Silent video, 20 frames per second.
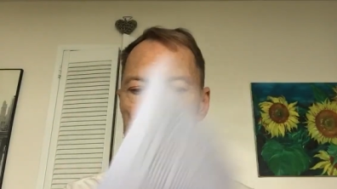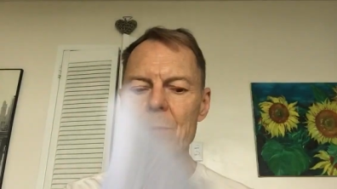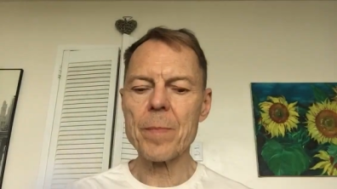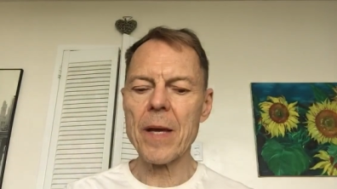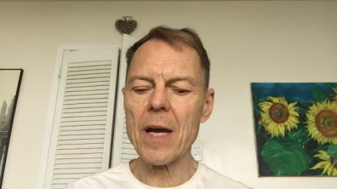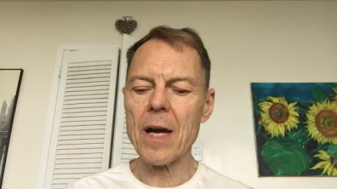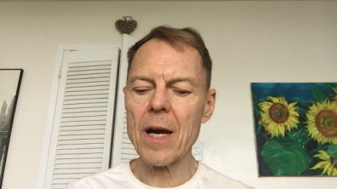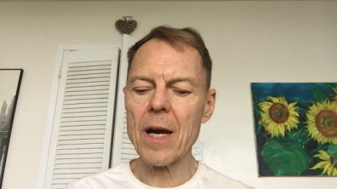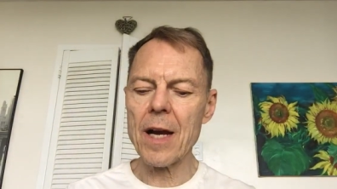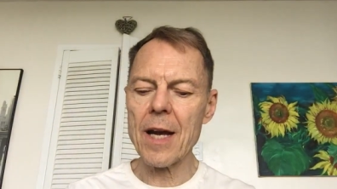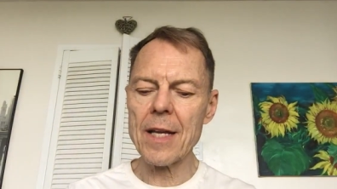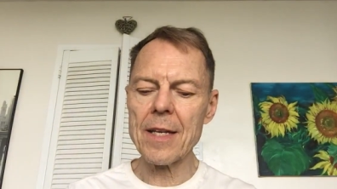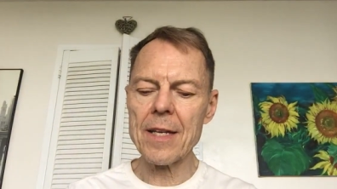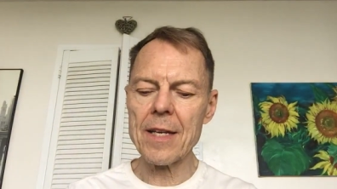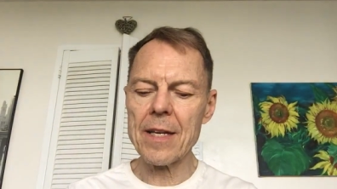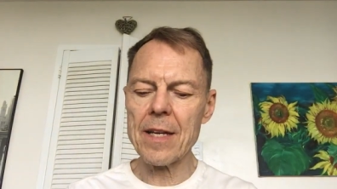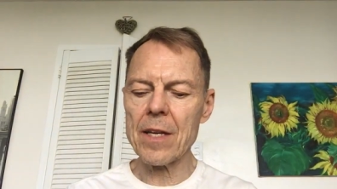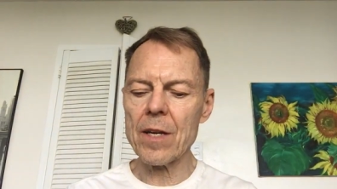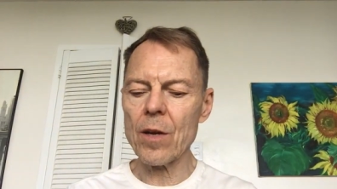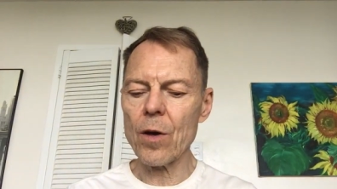behind it
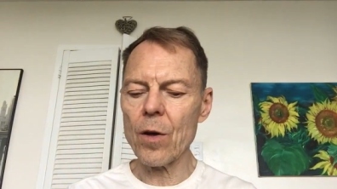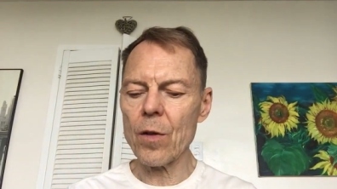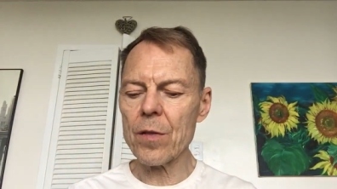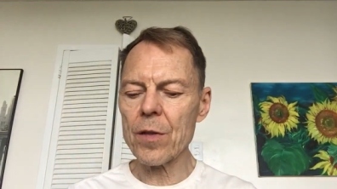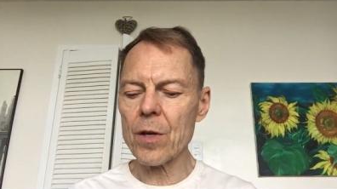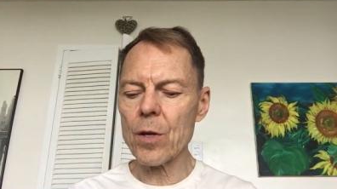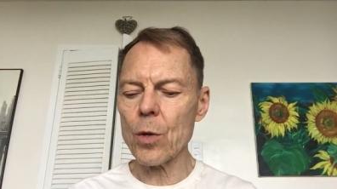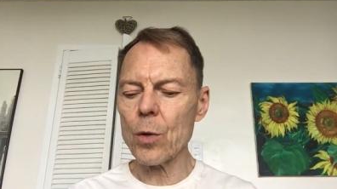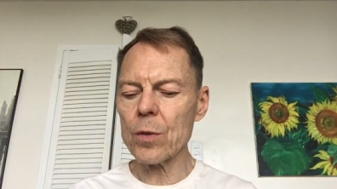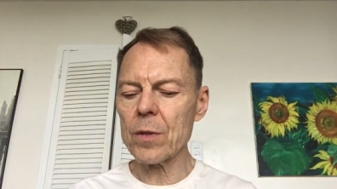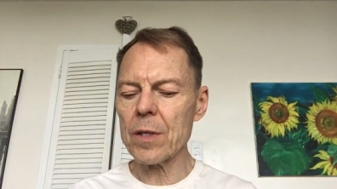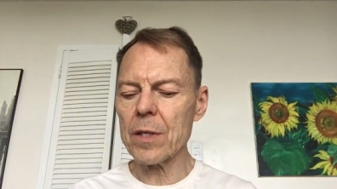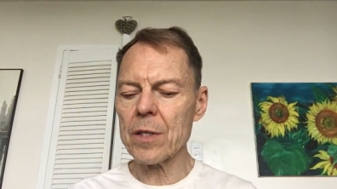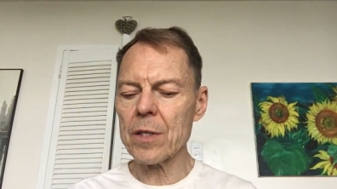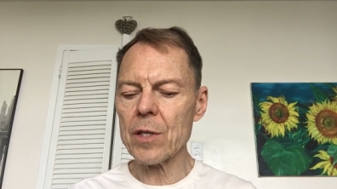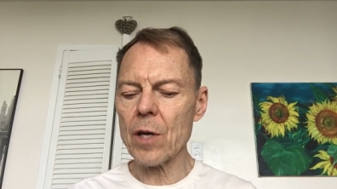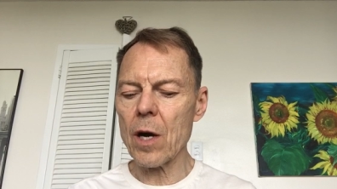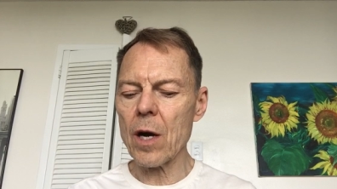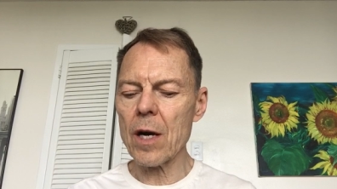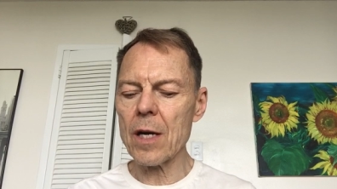and all the Golden
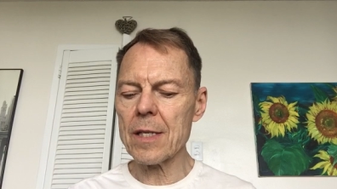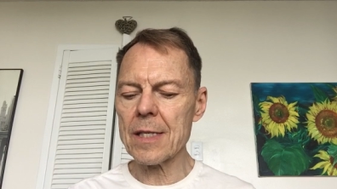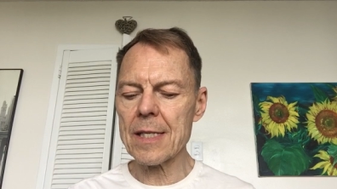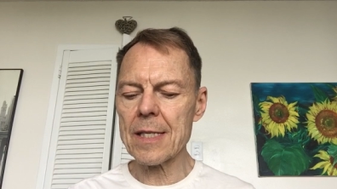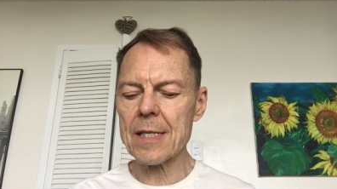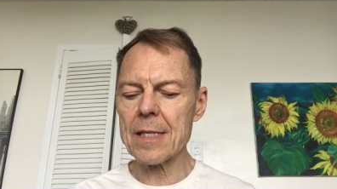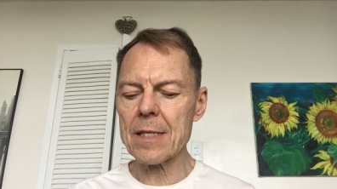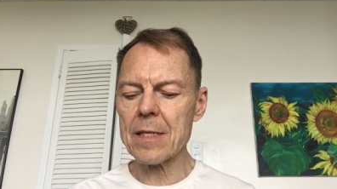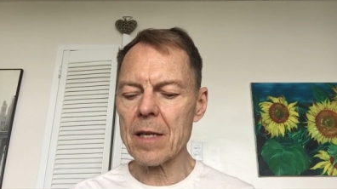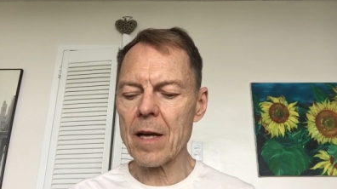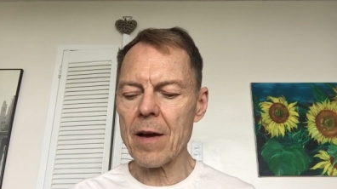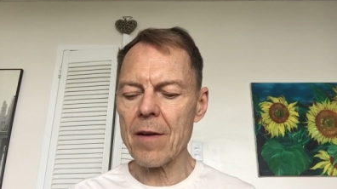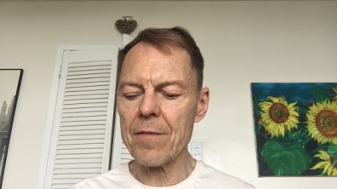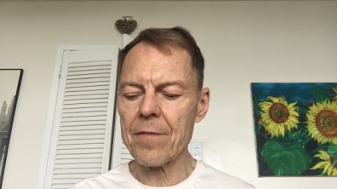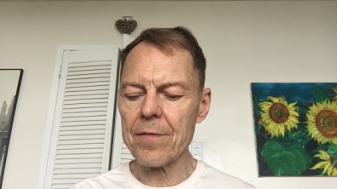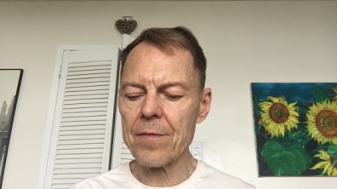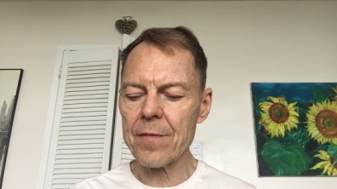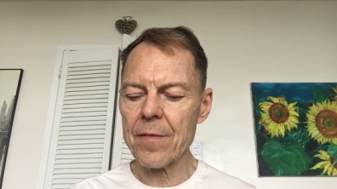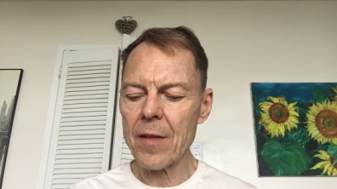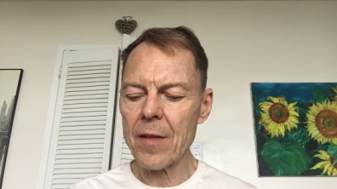Dawn stuff
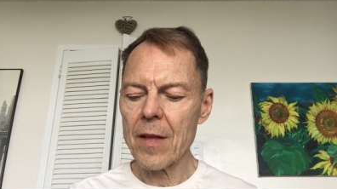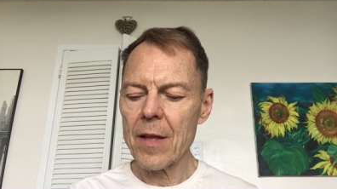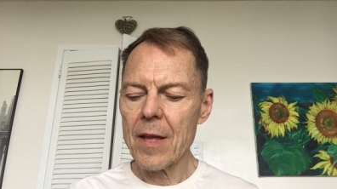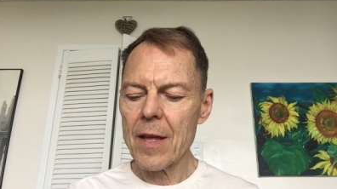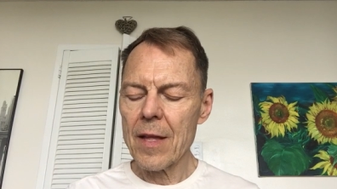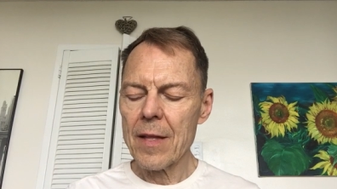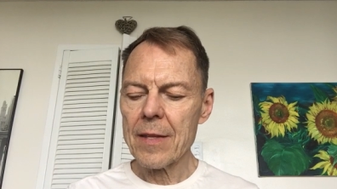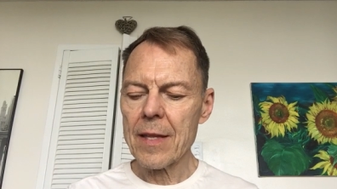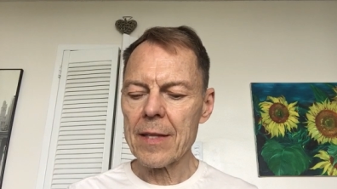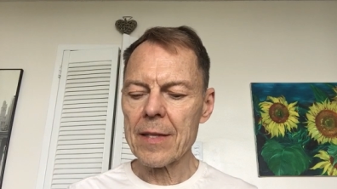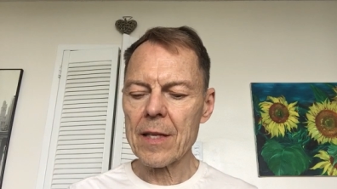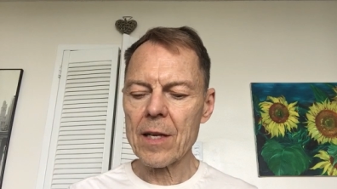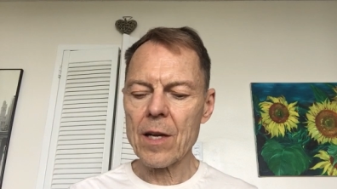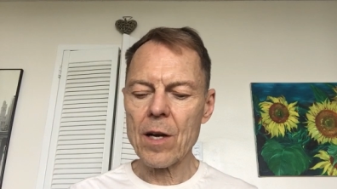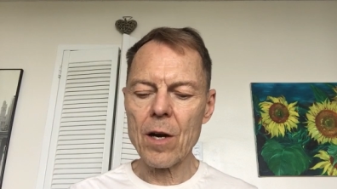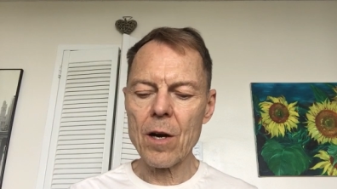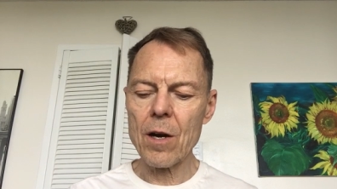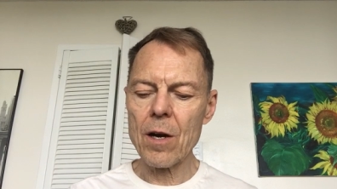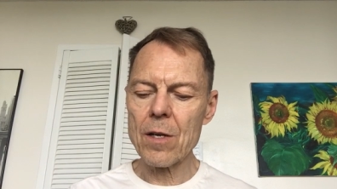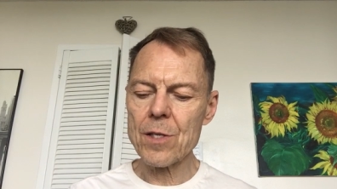that the
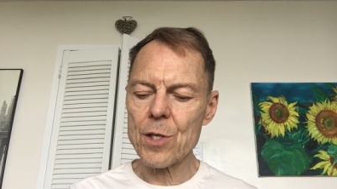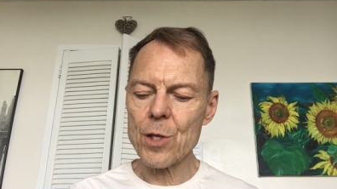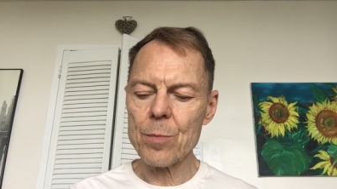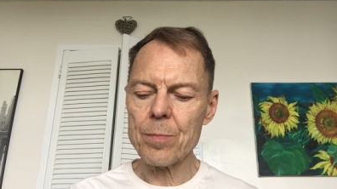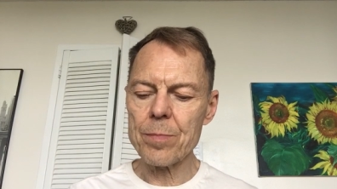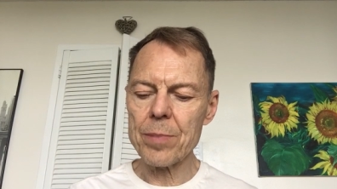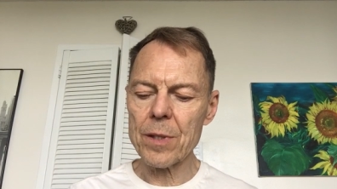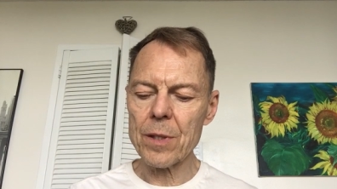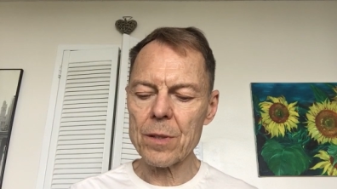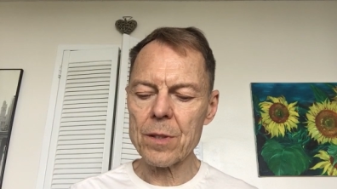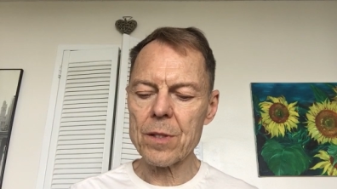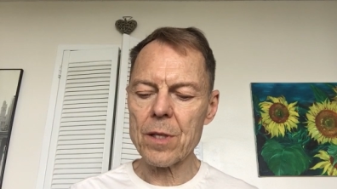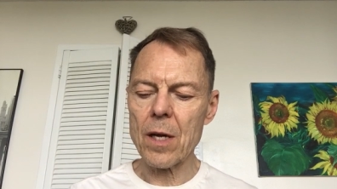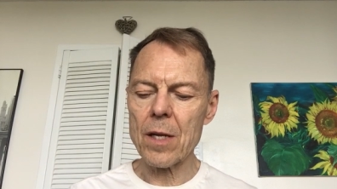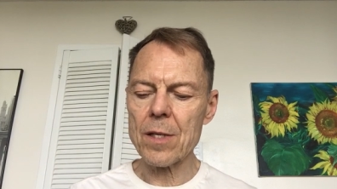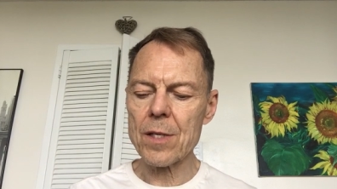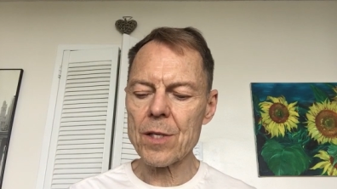cards are built on.